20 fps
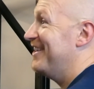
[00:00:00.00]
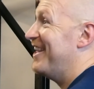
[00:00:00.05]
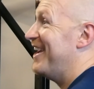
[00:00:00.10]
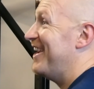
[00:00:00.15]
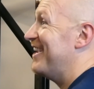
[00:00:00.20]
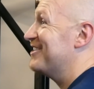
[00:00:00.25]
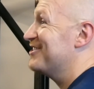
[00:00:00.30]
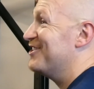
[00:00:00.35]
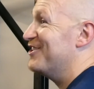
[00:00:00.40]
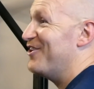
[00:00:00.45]

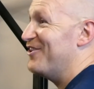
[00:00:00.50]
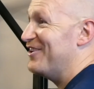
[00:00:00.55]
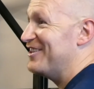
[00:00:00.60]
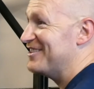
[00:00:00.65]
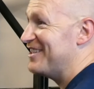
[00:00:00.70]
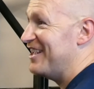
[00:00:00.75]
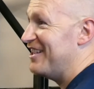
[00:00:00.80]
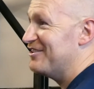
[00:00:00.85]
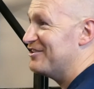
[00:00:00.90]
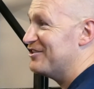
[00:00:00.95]
that is the
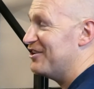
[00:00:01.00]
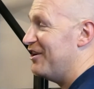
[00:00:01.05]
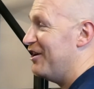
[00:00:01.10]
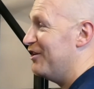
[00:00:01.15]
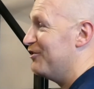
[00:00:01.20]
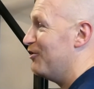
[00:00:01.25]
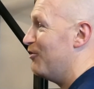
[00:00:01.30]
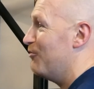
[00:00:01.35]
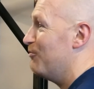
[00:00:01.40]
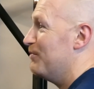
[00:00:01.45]
honest answer.
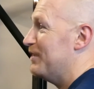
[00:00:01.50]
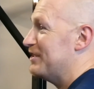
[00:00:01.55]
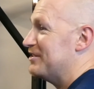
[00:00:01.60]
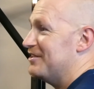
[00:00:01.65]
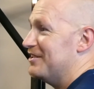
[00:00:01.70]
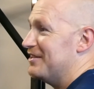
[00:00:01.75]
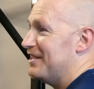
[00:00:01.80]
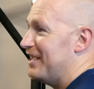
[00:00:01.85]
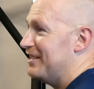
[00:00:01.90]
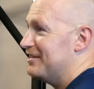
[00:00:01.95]
I don't miss
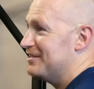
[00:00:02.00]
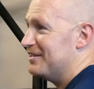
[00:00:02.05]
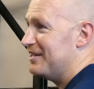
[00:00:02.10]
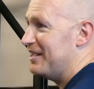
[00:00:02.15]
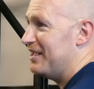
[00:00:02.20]
the day to